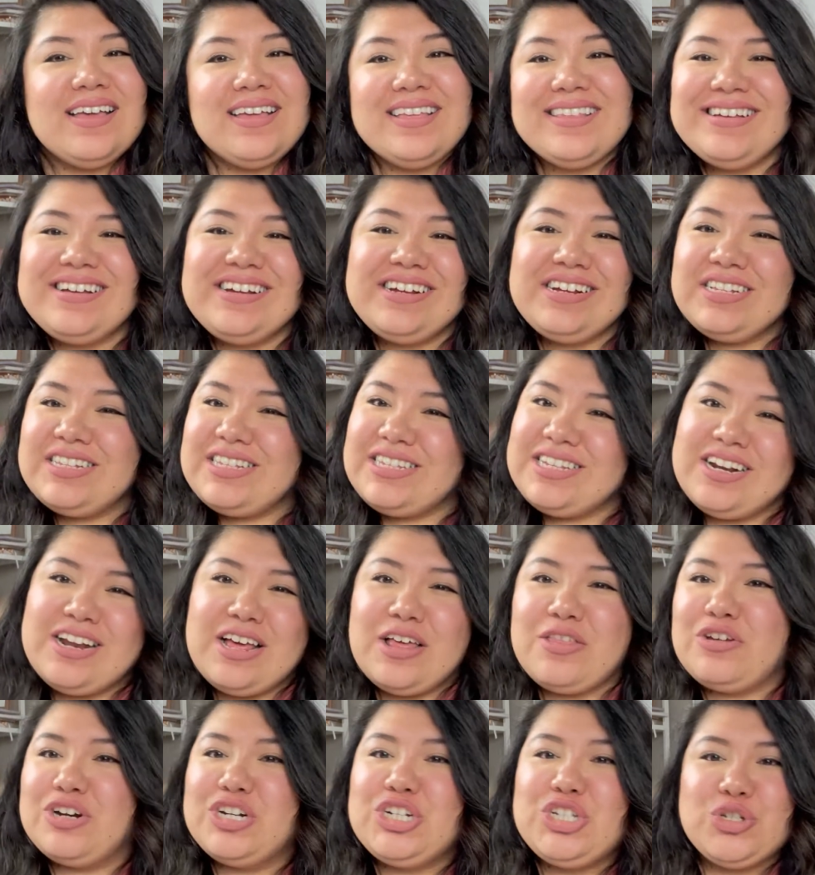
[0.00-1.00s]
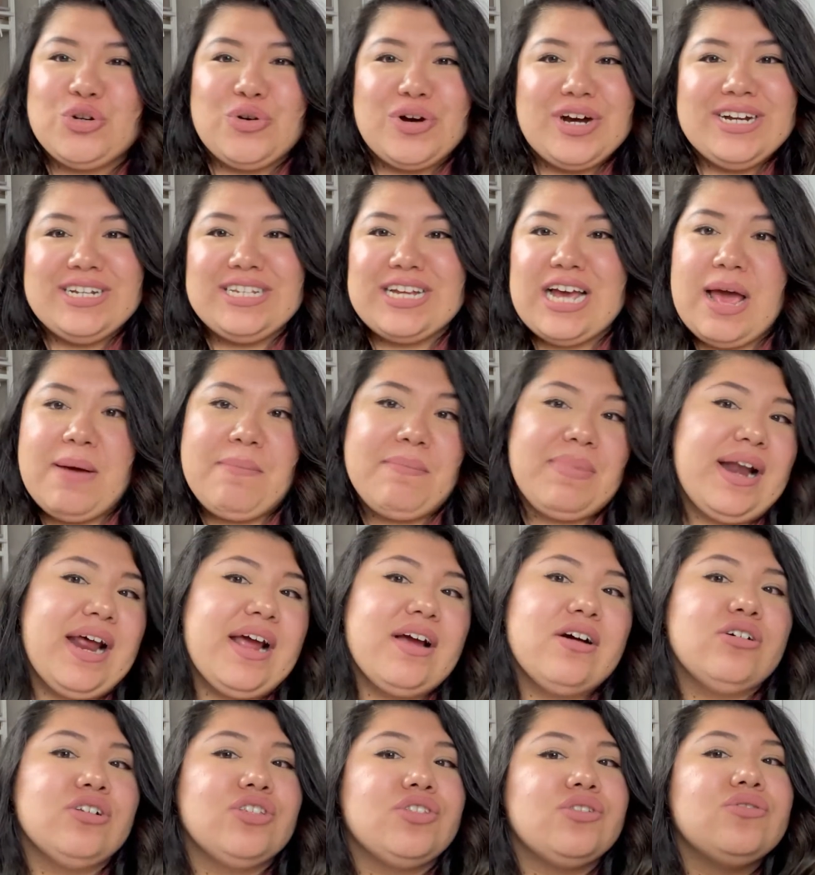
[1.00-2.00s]
it's another story time, but
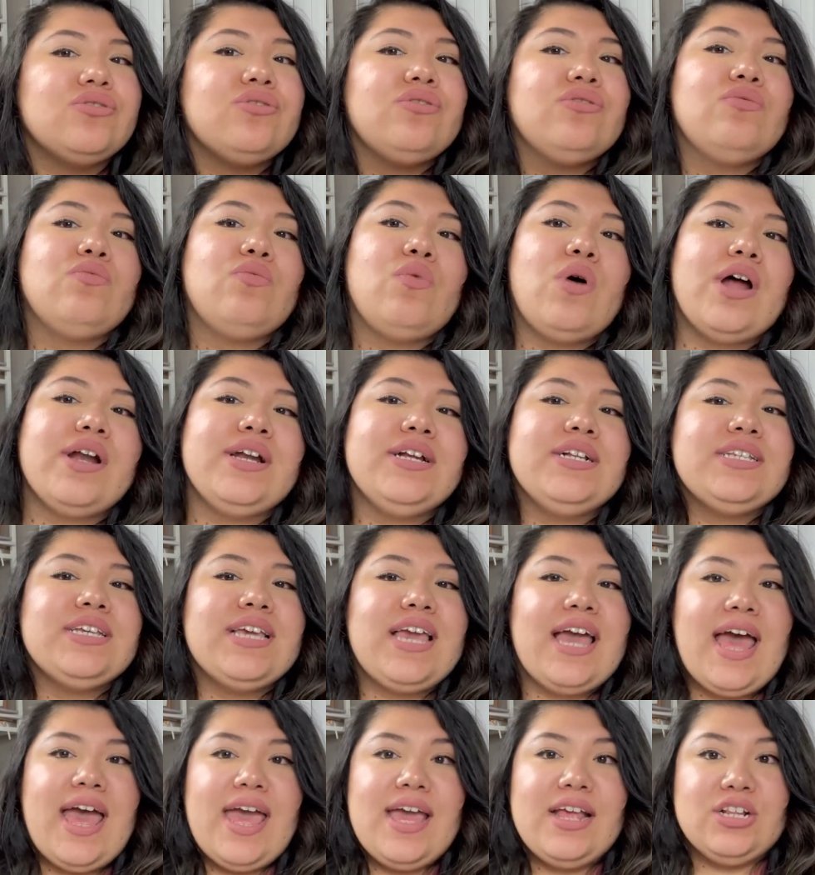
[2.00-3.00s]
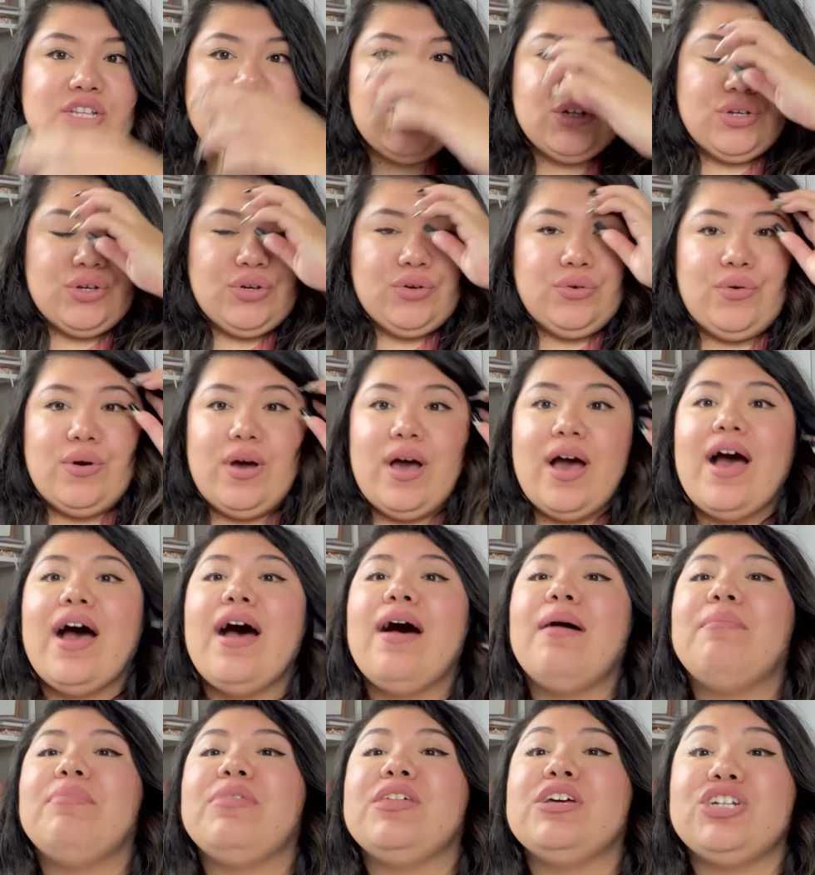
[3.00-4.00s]
I also wanted to get into
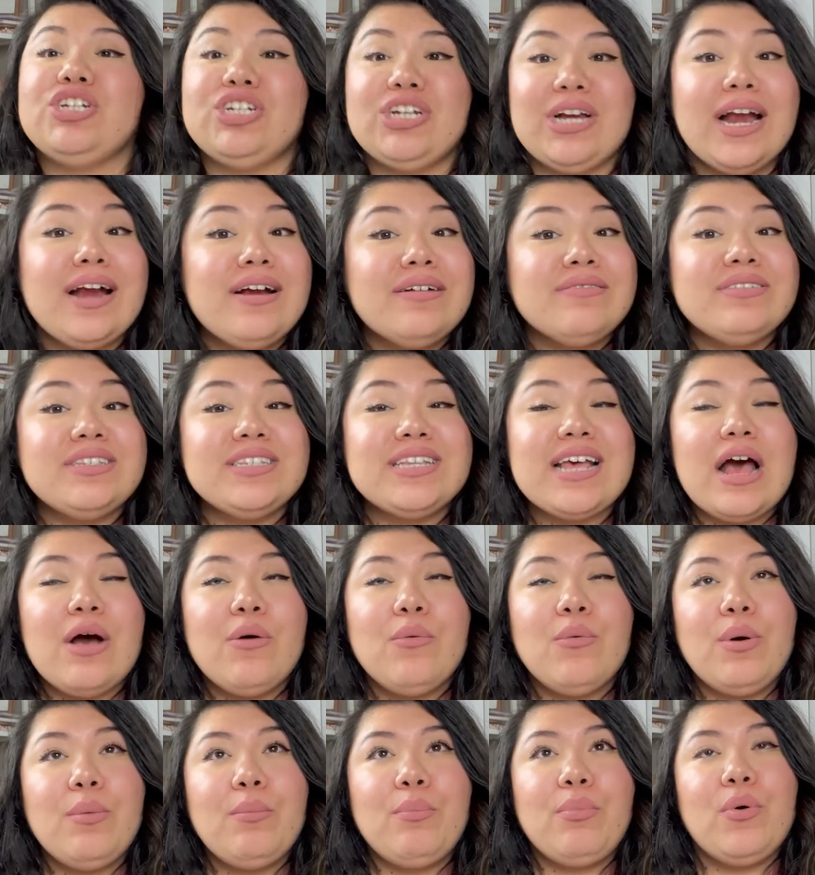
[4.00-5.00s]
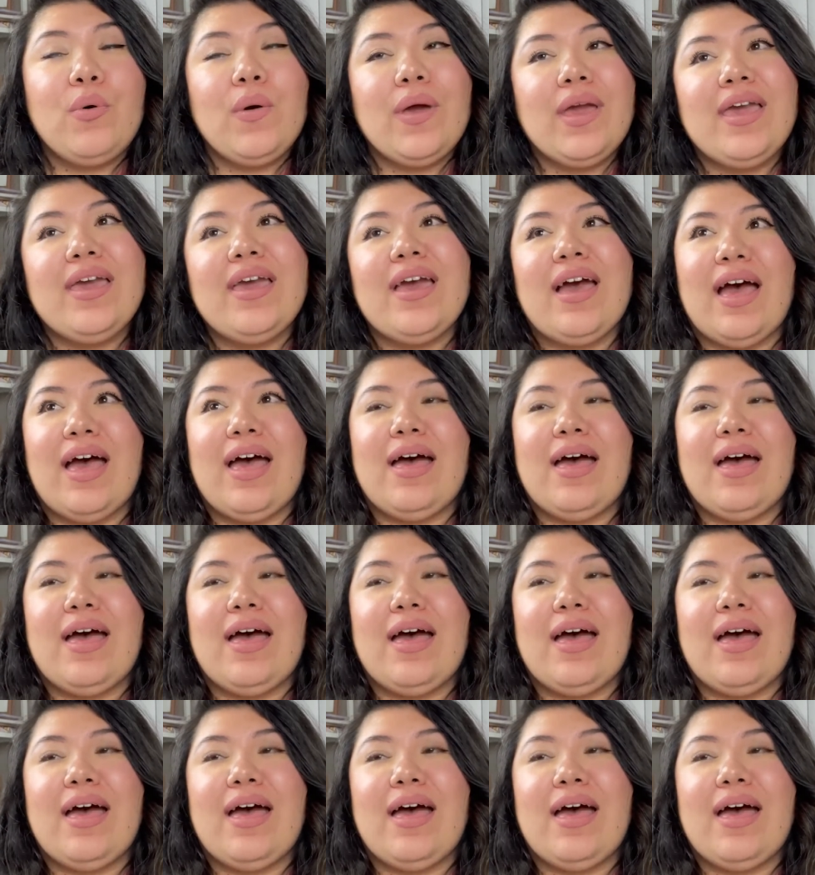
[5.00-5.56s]
the sheriffs at one point.